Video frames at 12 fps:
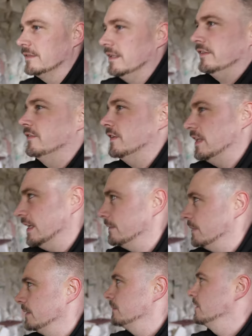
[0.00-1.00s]
It's for
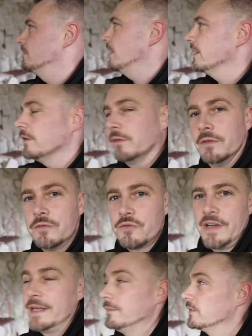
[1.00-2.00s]
like people to write their
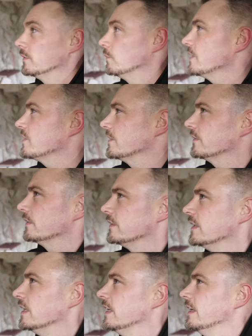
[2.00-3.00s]
dreams and wishes and